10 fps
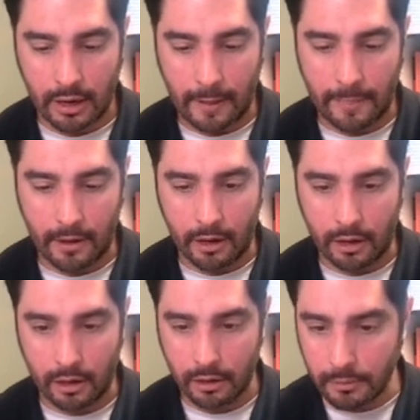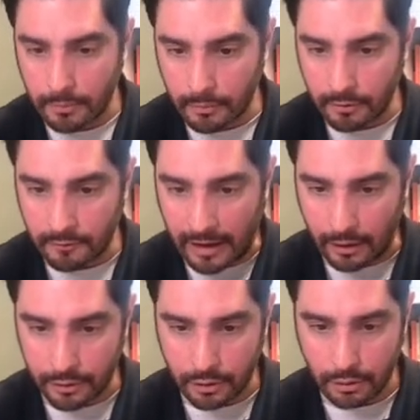and the
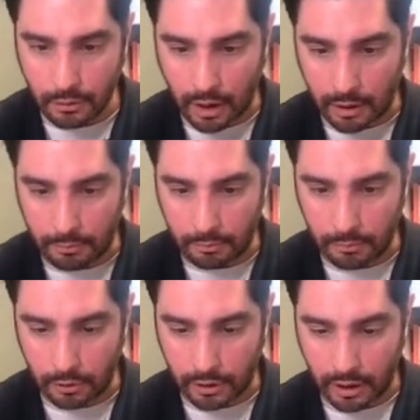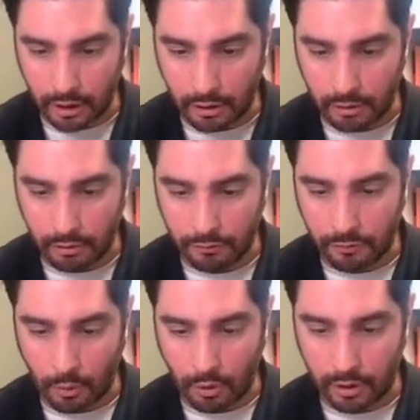value I'm looking
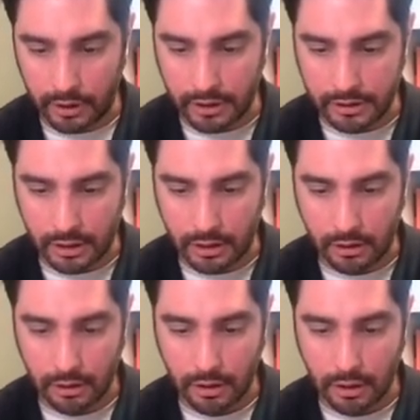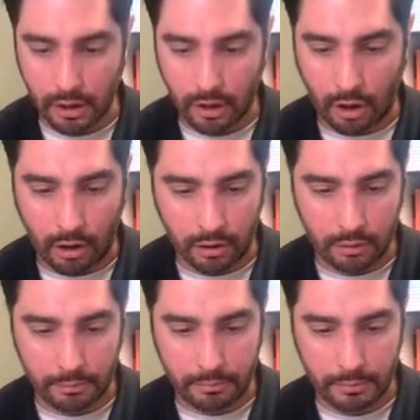for is in
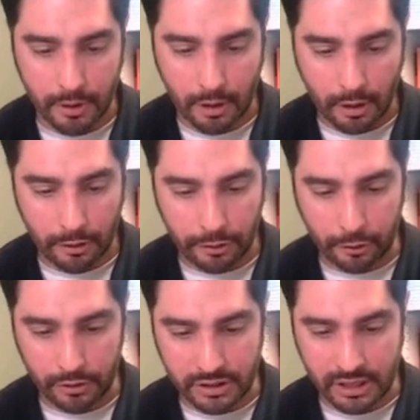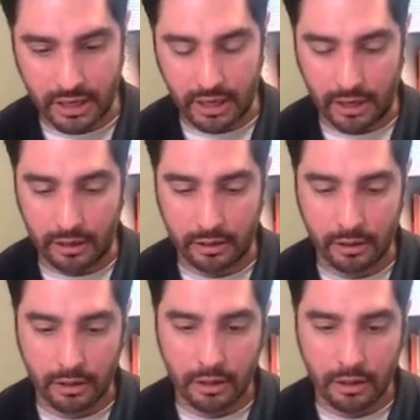column 13.